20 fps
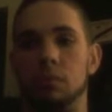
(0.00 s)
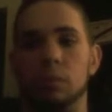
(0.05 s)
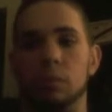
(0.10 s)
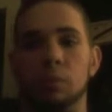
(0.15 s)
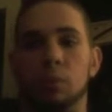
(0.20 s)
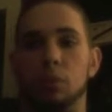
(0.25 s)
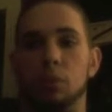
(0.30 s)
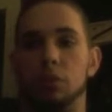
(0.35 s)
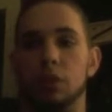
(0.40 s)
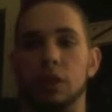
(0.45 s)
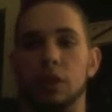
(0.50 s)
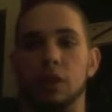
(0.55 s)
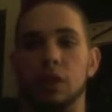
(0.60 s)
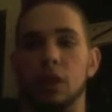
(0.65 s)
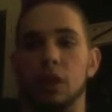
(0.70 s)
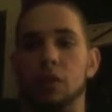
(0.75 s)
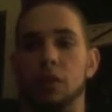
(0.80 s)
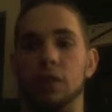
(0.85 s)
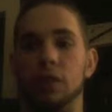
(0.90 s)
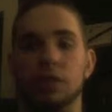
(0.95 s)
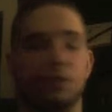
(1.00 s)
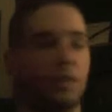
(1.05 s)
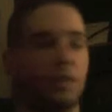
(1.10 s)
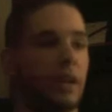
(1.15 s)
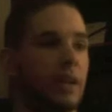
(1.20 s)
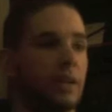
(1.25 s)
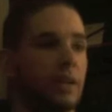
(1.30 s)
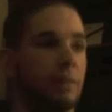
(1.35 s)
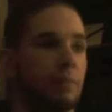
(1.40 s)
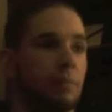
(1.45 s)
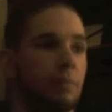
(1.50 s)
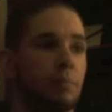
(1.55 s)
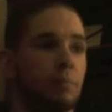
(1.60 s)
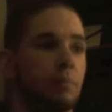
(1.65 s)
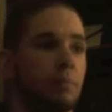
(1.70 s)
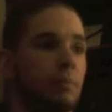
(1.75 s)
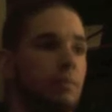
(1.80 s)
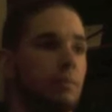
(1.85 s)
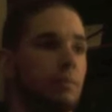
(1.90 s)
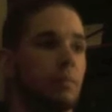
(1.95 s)
mostly on the offensive side. He
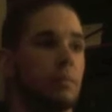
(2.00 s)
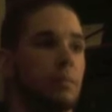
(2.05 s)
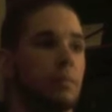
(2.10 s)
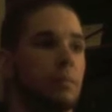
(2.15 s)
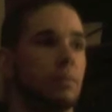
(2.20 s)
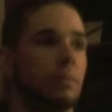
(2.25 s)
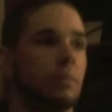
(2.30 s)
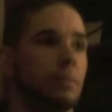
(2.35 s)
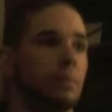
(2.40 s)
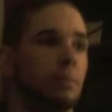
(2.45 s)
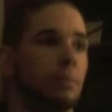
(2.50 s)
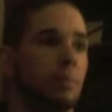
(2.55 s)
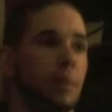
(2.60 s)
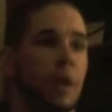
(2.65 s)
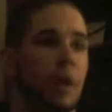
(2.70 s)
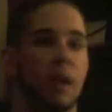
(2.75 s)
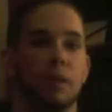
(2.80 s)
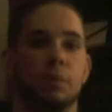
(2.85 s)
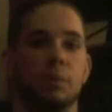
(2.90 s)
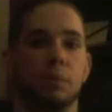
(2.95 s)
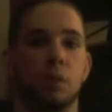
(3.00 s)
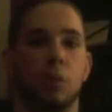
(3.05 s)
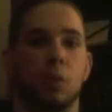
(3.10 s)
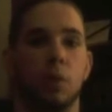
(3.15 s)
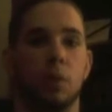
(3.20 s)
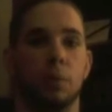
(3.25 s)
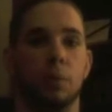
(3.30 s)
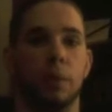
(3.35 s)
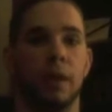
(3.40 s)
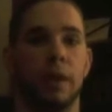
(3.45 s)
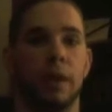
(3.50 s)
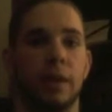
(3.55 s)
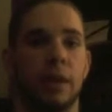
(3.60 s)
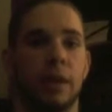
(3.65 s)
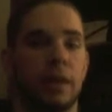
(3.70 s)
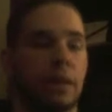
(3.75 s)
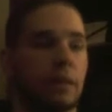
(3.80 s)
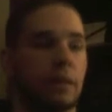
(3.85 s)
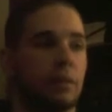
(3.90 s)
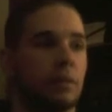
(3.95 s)
blossomed a quarterback
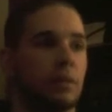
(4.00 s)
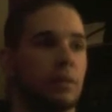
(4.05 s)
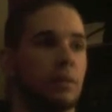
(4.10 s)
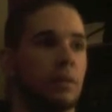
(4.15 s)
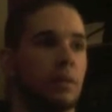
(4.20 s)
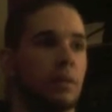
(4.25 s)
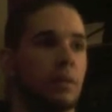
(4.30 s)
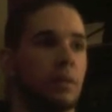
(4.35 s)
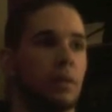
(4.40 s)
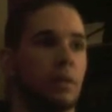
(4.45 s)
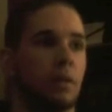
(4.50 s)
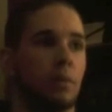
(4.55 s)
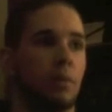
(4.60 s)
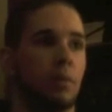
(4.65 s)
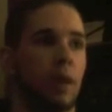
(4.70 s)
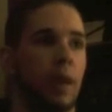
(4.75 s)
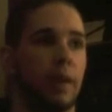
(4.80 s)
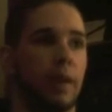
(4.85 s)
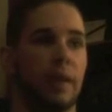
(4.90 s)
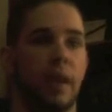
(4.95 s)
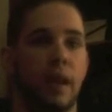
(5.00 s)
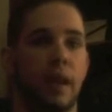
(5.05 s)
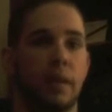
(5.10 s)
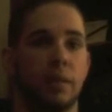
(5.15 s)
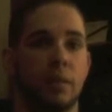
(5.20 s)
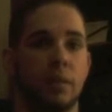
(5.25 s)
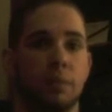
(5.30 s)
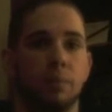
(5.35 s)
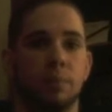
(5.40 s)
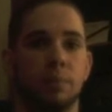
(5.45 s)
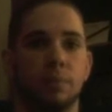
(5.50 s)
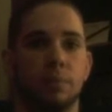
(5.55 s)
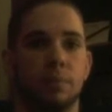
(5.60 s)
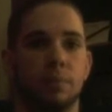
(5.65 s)
in Ryan Nassib,